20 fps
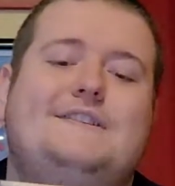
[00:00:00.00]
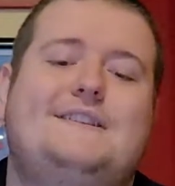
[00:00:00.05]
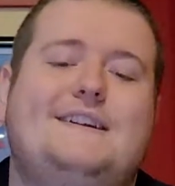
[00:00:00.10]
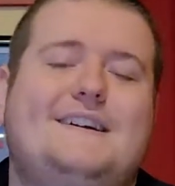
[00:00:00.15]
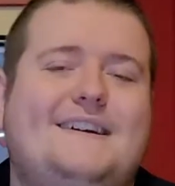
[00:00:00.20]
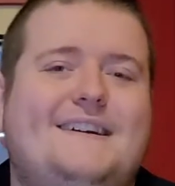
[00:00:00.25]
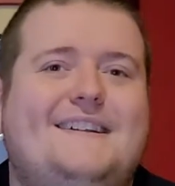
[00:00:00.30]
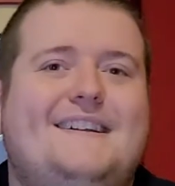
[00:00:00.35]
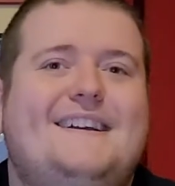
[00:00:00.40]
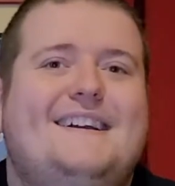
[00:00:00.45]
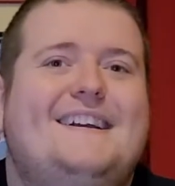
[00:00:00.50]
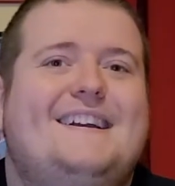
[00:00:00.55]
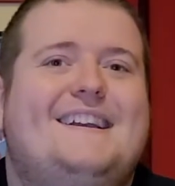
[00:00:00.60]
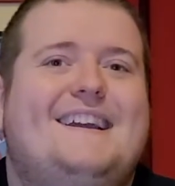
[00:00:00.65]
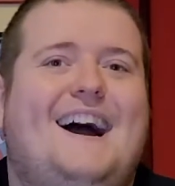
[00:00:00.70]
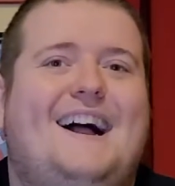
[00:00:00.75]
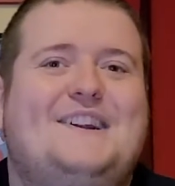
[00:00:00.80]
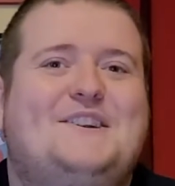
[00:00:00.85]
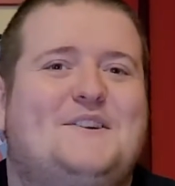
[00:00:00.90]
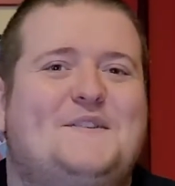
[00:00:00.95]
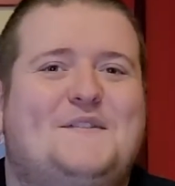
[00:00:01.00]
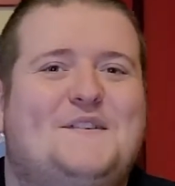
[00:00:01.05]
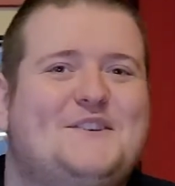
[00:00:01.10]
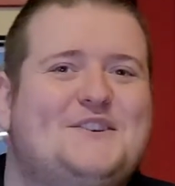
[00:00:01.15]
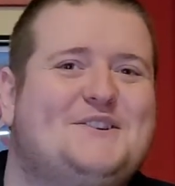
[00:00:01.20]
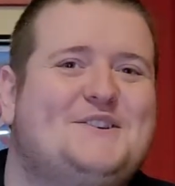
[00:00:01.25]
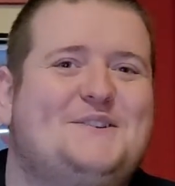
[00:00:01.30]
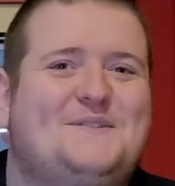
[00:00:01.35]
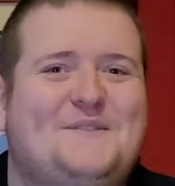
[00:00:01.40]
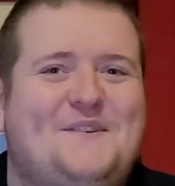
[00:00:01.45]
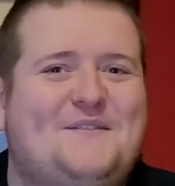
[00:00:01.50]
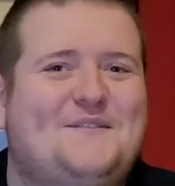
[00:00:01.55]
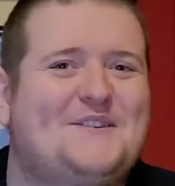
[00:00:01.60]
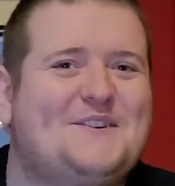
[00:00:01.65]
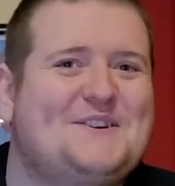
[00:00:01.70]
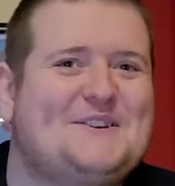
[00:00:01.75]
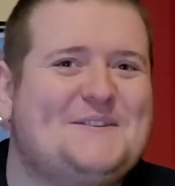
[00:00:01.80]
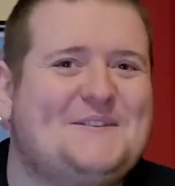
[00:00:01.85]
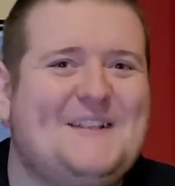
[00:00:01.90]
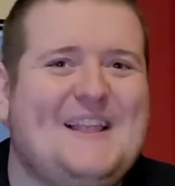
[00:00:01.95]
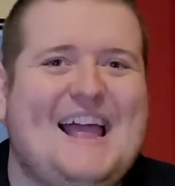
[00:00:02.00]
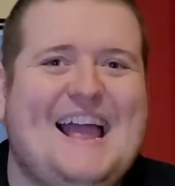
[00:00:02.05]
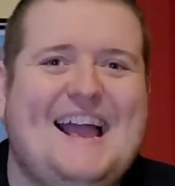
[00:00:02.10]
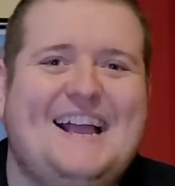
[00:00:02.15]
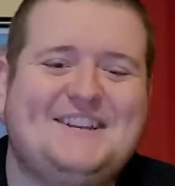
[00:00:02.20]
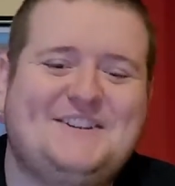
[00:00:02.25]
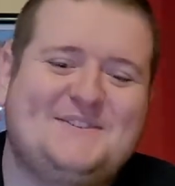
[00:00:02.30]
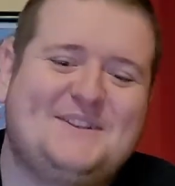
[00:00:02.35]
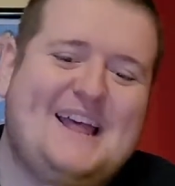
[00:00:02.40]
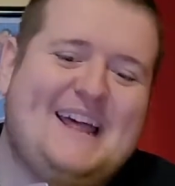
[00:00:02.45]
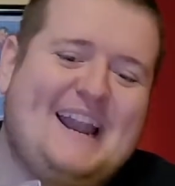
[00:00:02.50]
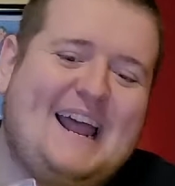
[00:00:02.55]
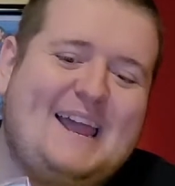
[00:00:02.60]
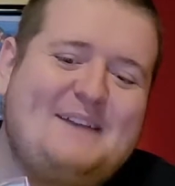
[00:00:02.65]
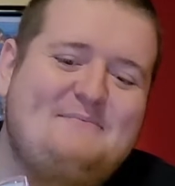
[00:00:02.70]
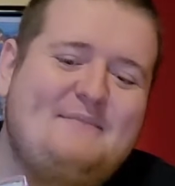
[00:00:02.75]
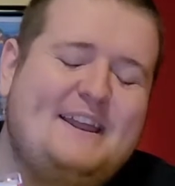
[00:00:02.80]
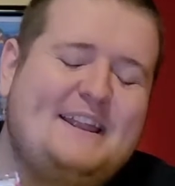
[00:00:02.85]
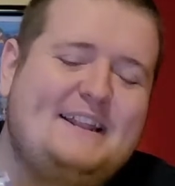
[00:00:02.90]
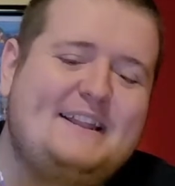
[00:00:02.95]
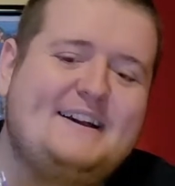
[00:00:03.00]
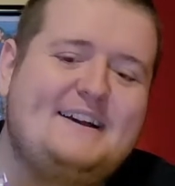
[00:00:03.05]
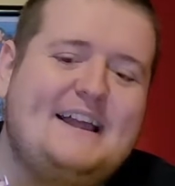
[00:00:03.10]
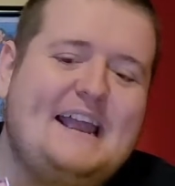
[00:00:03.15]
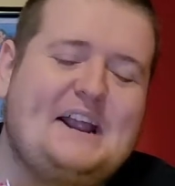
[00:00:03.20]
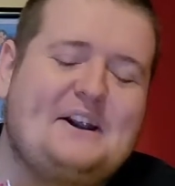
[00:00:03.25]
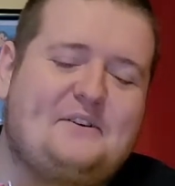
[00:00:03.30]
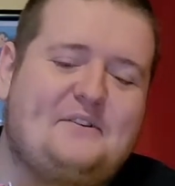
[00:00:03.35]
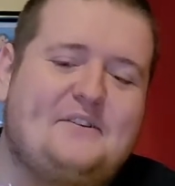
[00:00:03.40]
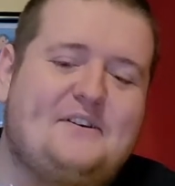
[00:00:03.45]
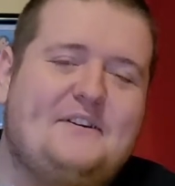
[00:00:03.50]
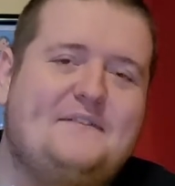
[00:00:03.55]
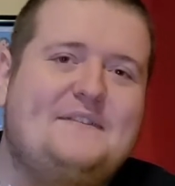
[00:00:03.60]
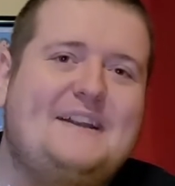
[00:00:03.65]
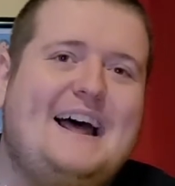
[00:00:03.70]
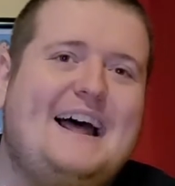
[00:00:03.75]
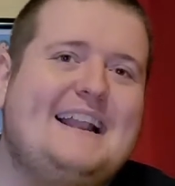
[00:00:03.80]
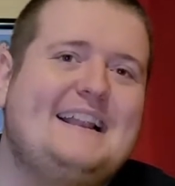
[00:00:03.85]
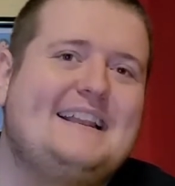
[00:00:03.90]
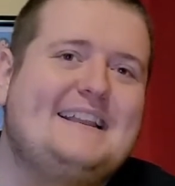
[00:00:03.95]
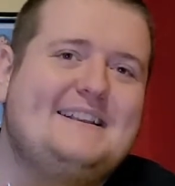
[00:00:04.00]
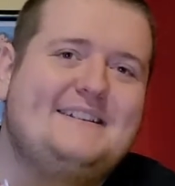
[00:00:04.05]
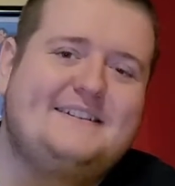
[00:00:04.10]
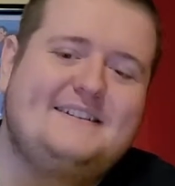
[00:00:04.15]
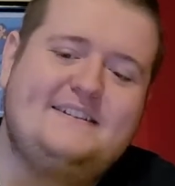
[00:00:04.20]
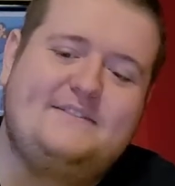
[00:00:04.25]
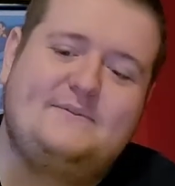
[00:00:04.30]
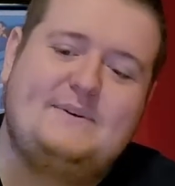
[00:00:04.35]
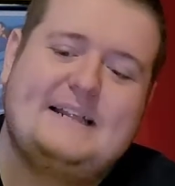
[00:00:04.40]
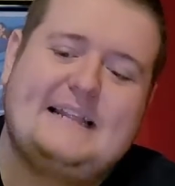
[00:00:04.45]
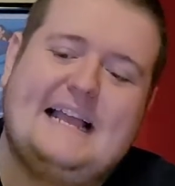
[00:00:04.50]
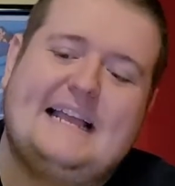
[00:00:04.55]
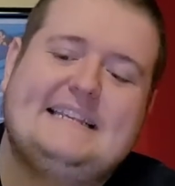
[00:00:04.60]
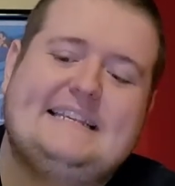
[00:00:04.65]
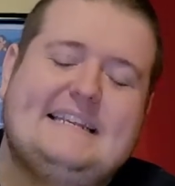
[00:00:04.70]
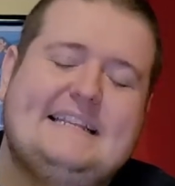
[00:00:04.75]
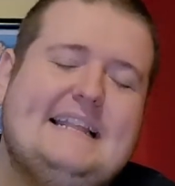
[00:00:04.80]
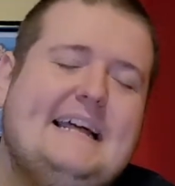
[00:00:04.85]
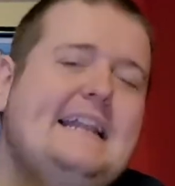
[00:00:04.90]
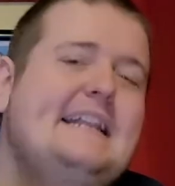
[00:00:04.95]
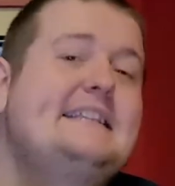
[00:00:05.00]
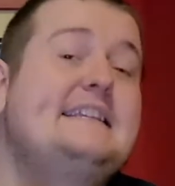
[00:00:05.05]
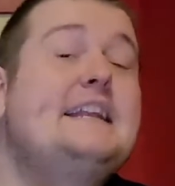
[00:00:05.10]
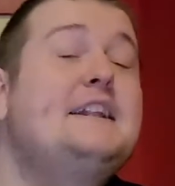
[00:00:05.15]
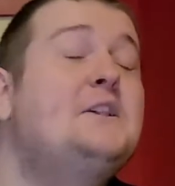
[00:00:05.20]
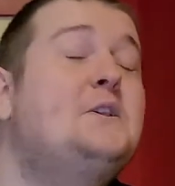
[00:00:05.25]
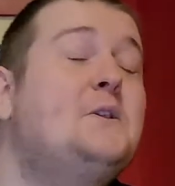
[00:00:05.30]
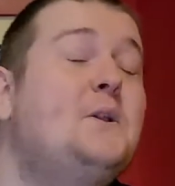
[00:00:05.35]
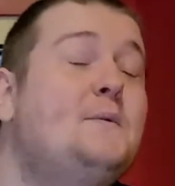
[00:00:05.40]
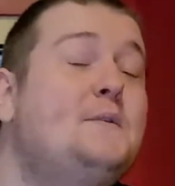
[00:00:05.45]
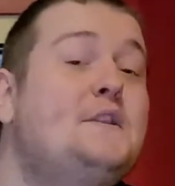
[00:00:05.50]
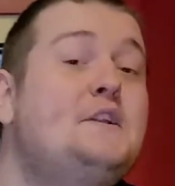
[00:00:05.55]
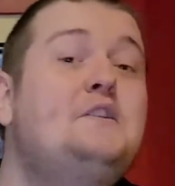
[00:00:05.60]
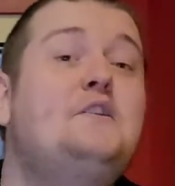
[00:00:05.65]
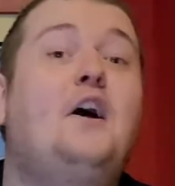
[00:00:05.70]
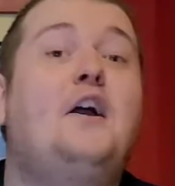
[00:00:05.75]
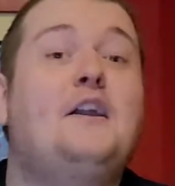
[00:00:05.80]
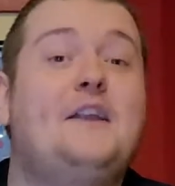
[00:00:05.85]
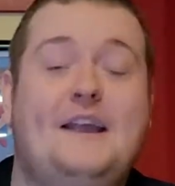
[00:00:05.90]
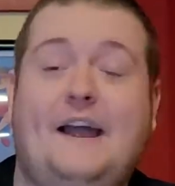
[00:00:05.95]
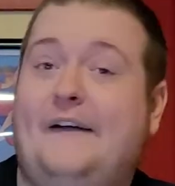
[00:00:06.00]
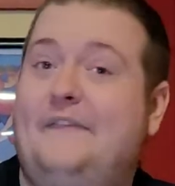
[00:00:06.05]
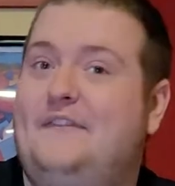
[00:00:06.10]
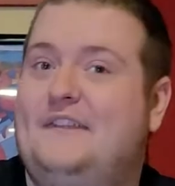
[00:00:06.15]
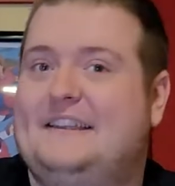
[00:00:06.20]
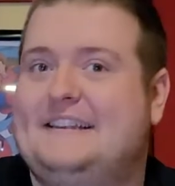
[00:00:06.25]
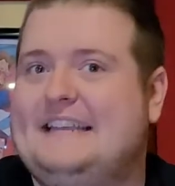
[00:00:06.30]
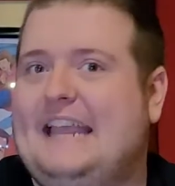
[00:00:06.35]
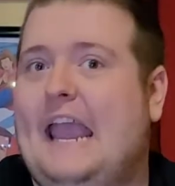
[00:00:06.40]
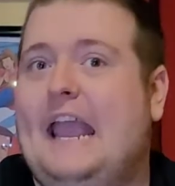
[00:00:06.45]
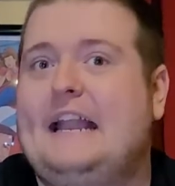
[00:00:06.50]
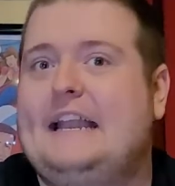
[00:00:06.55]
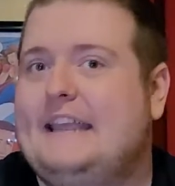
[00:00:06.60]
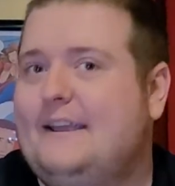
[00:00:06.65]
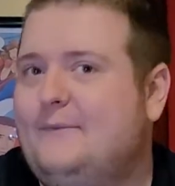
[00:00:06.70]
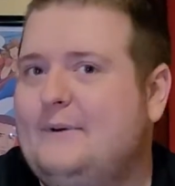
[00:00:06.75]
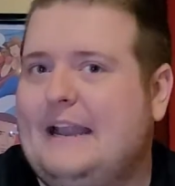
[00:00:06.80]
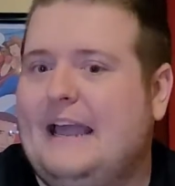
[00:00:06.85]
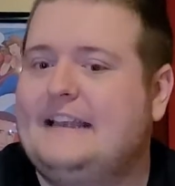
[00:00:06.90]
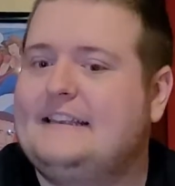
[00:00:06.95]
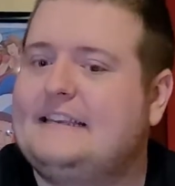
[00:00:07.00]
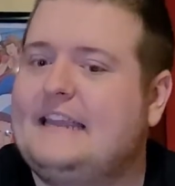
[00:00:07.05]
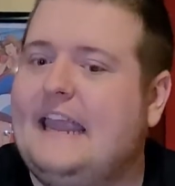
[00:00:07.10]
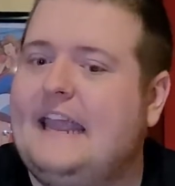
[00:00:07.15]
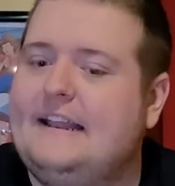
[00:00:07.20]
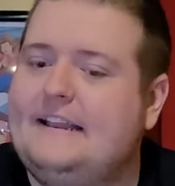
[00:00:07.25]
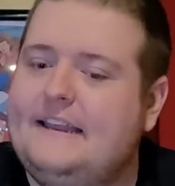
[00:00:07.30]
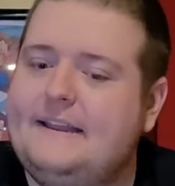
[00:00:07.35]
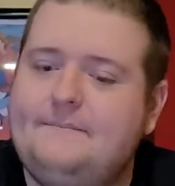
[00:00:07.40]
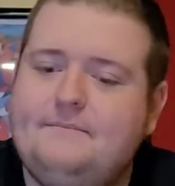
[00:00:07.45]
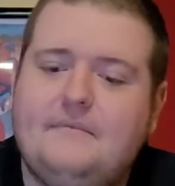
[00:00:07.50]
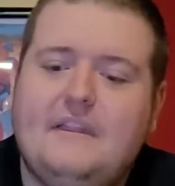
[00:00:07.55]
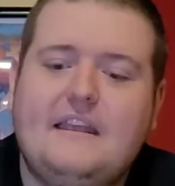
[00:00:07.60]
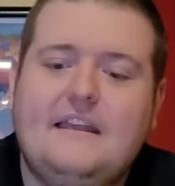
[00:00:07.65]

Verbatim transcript: the controversial Reverse Flash that I made the error of not realizing that it said glow in the dark on the scanning when I scanned it.